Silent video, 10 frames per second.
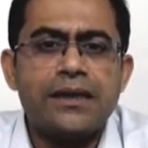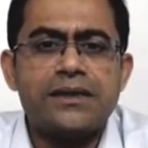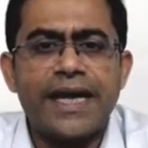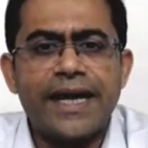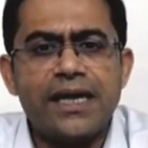The
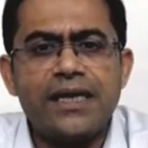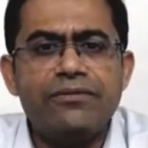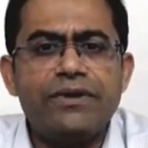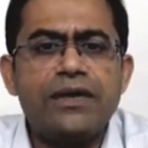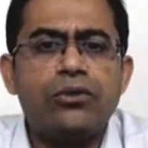second
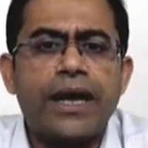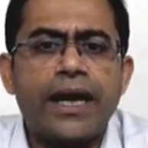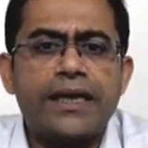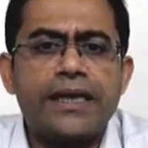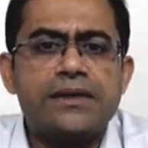thing we look
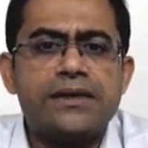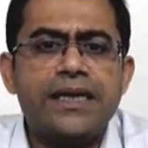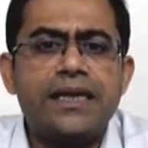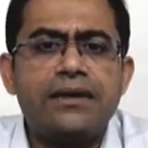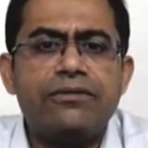at is
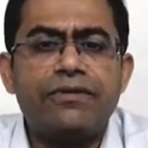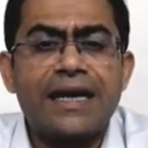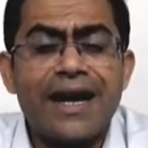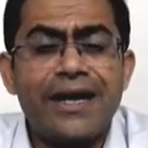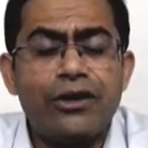the
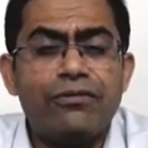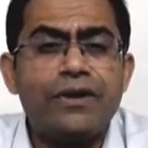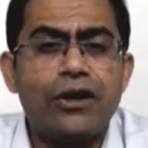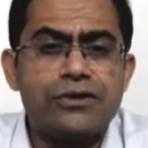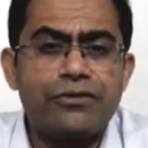clarity of
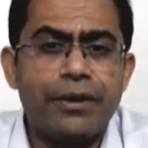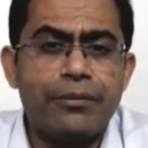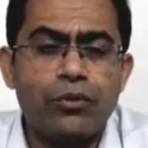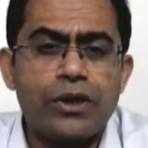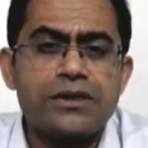philosophy. I
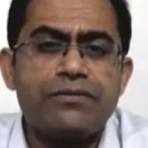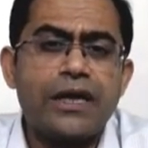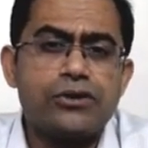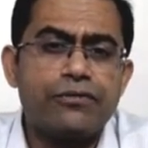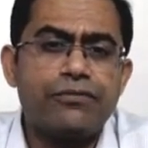mean, what is the
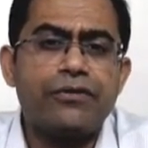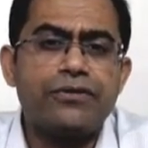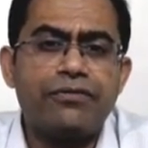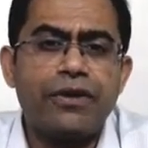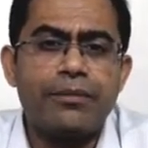philosophy of
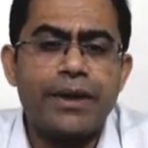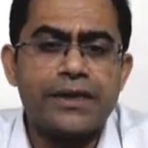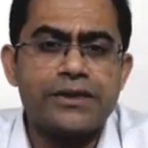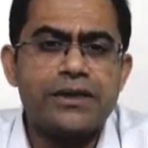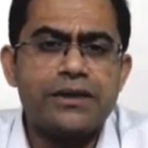the fund
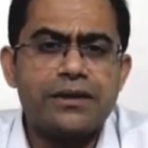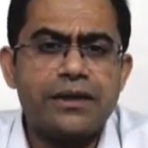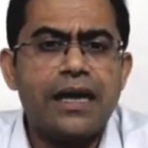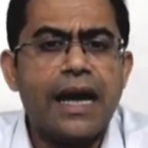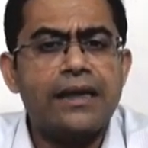manager?
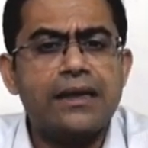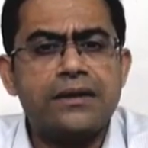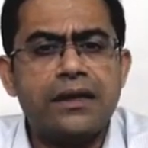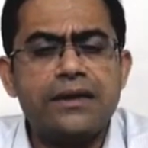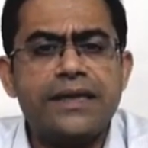And the
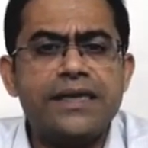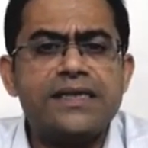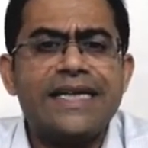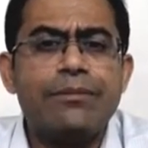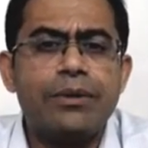third thing
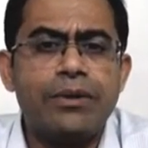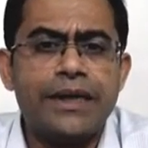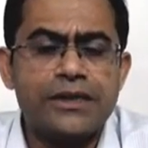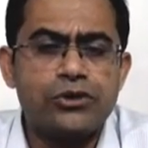is capabilities.